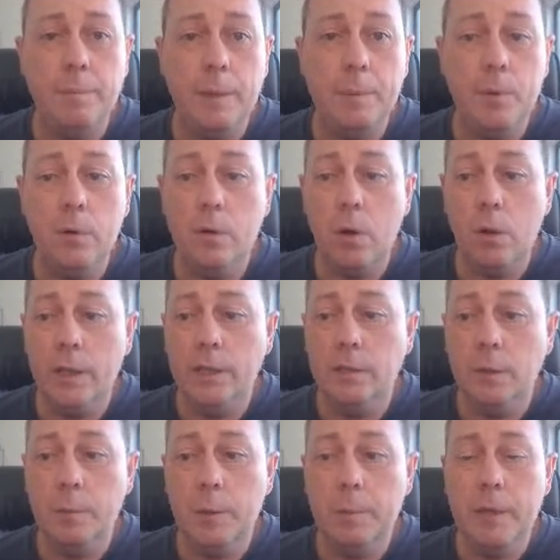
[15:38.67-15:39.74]
People calling
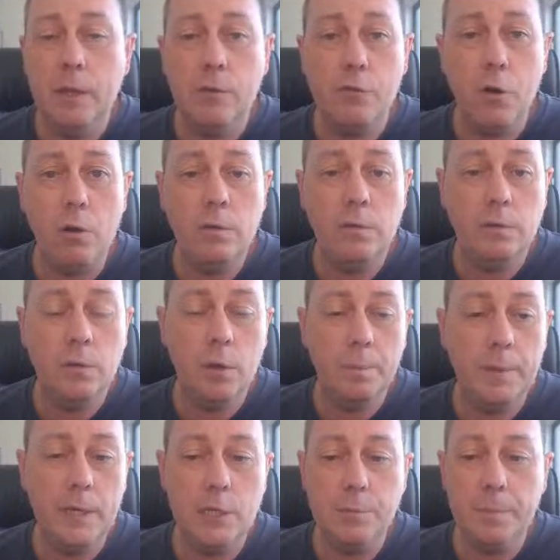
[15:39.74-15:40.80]

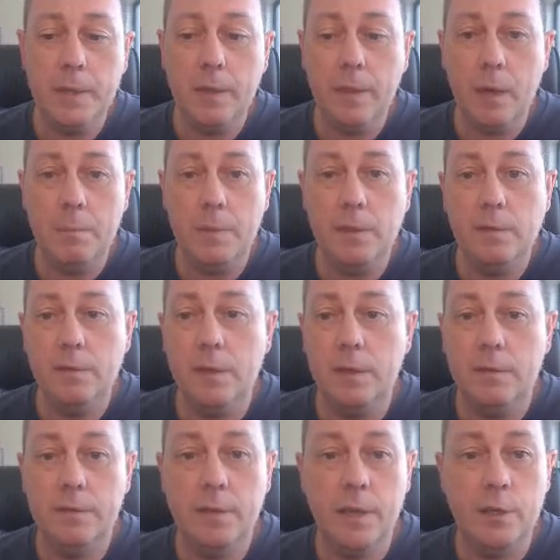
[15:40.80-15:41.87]
WP-Cron.php, that means
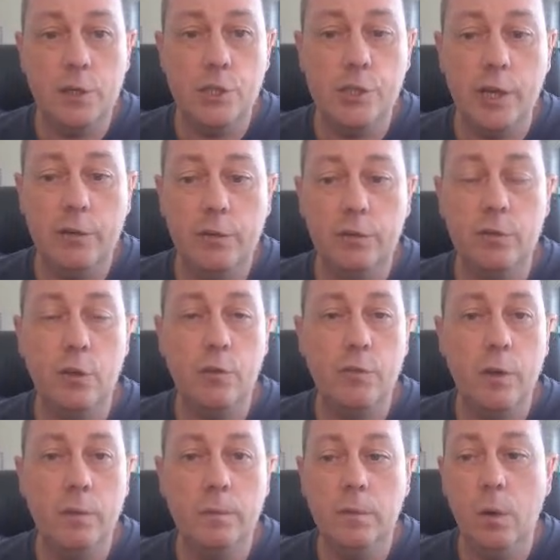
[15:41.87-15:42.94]
that your schedule is going to
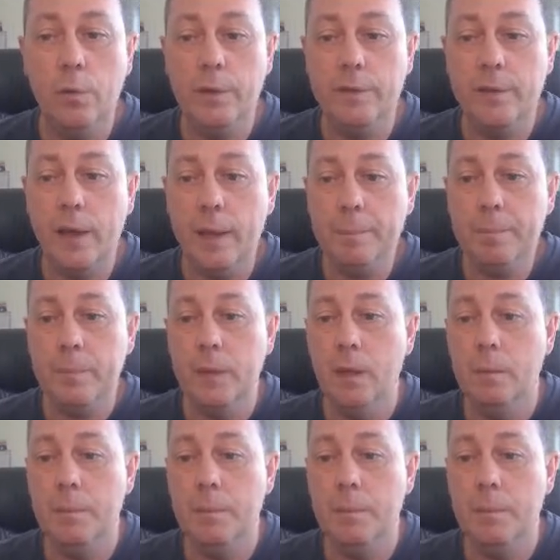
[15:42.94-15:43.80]
run all the time.